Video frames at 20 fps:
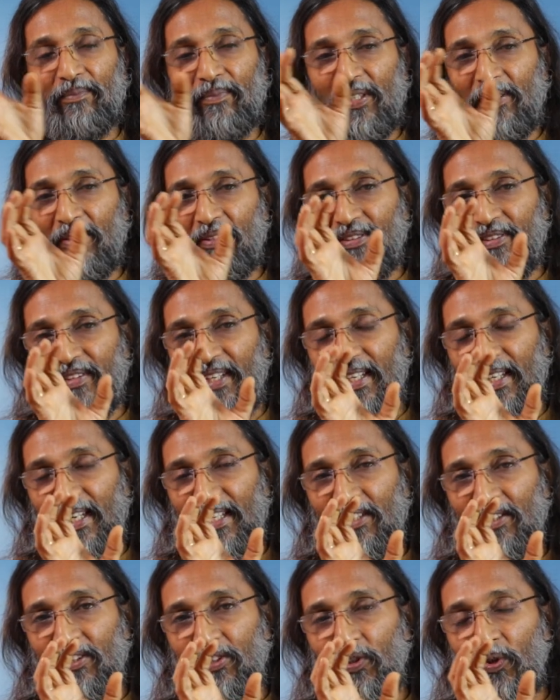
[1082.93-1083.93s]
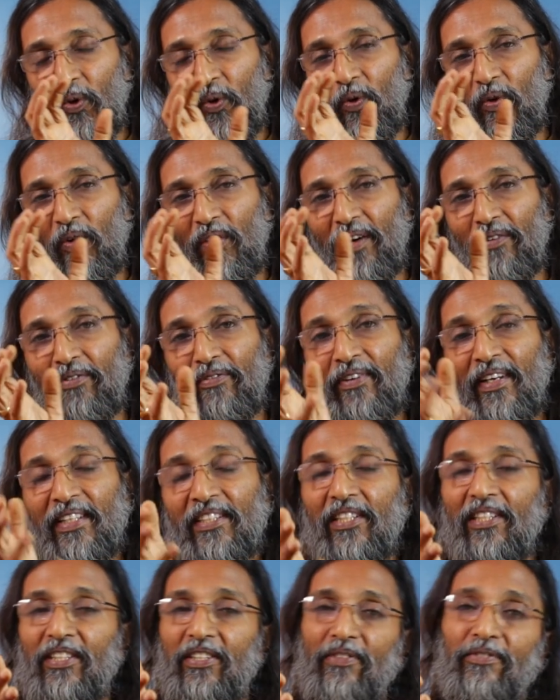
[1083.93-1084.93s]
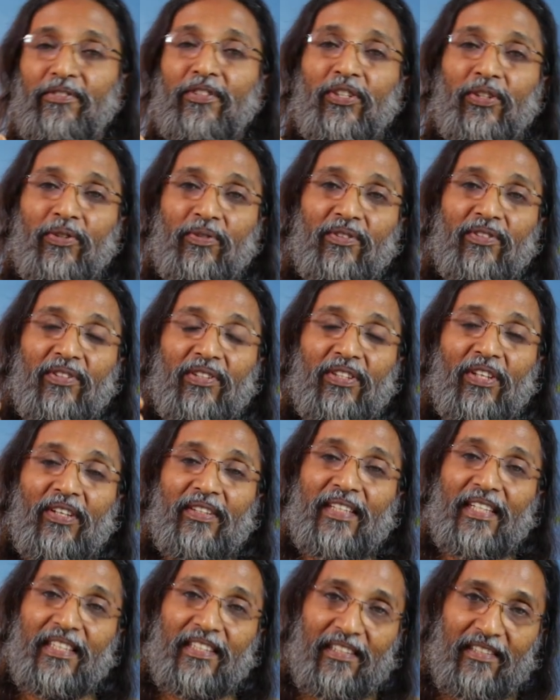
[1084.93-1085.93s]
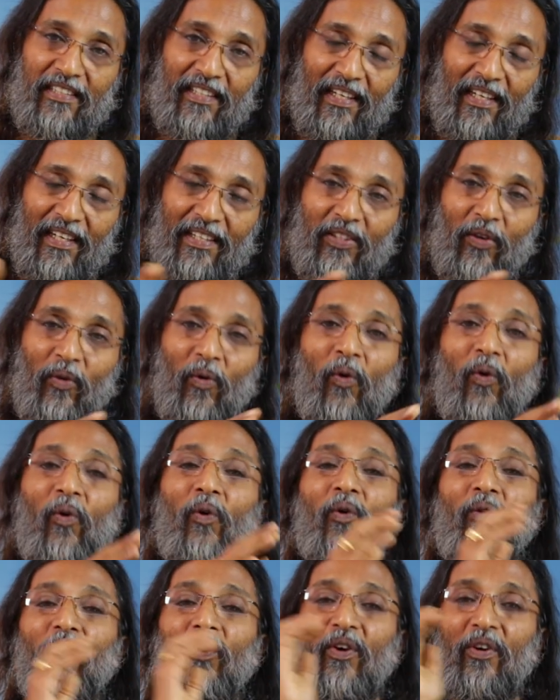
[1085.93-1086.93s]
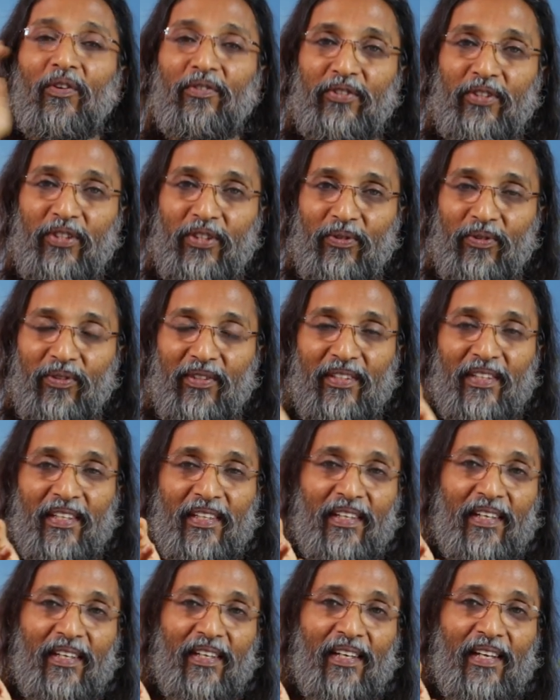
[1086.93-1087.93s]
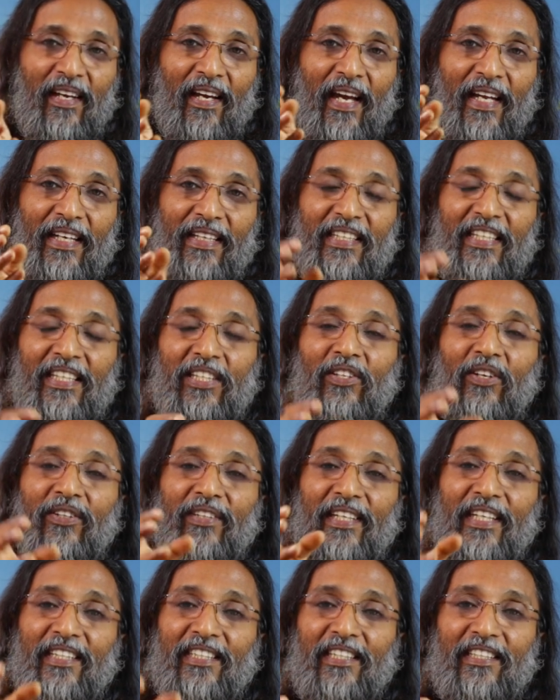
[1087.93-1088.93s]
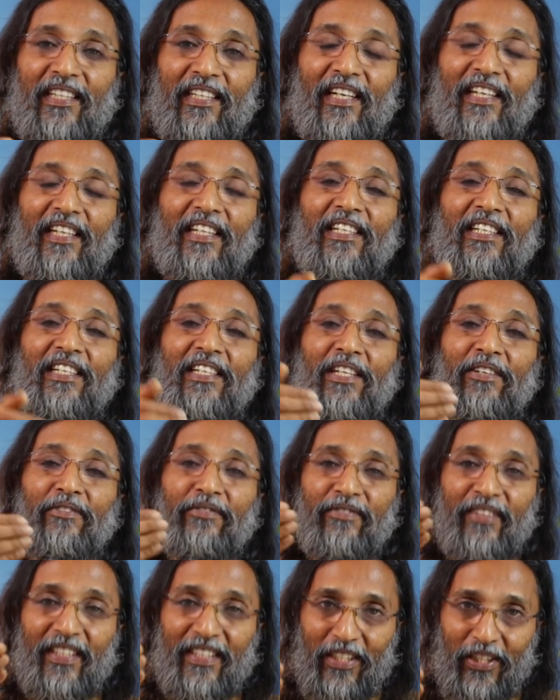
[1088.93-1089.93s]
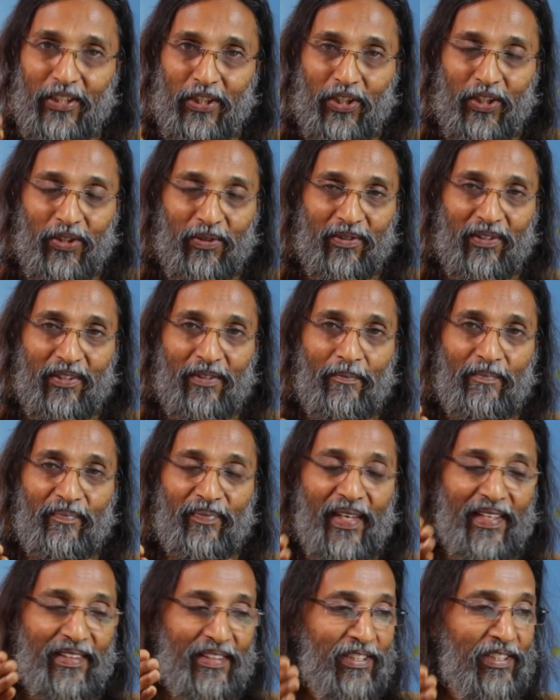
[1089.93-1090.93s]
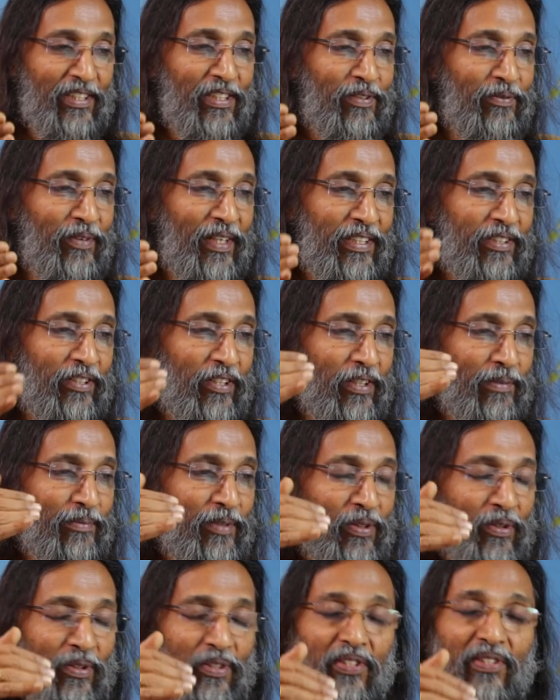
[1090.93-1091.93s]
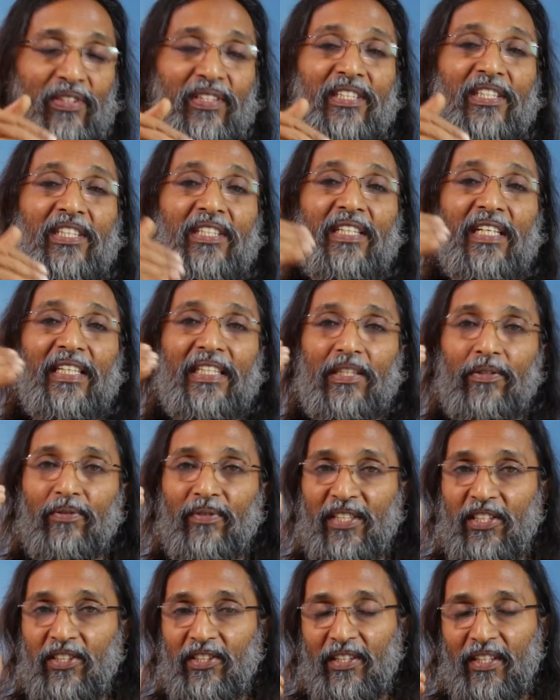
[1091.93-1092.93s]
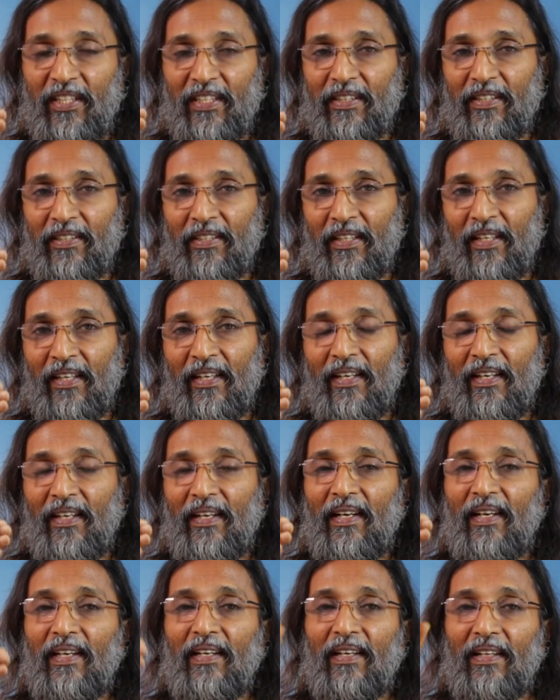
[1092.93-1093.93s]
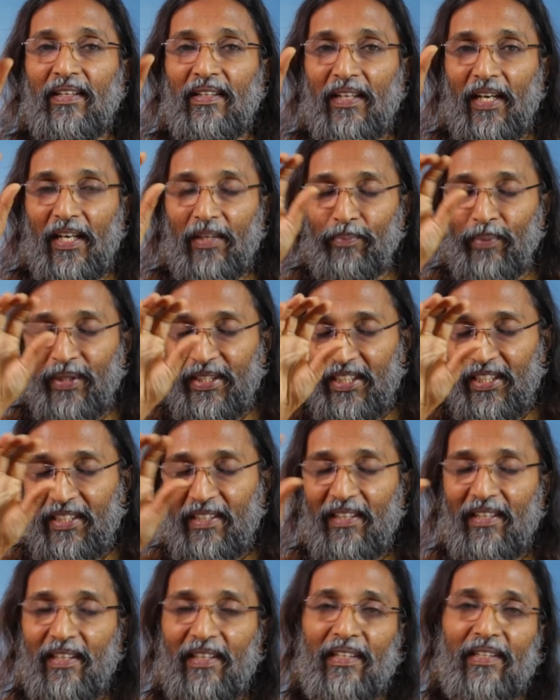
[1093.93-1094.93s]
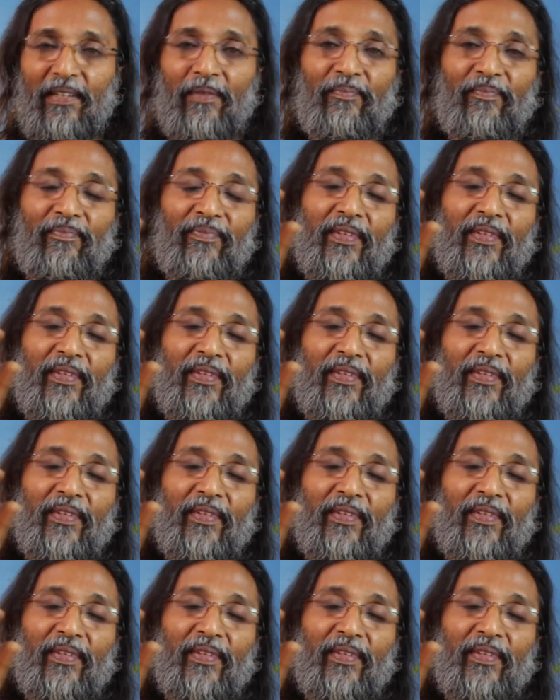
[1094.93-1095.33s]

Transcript: because they can show a facet of truth, not necessarily the whole of truth, and need not necessarily live in the truth. And this is where Sri Aurobindo is distinguishing a particular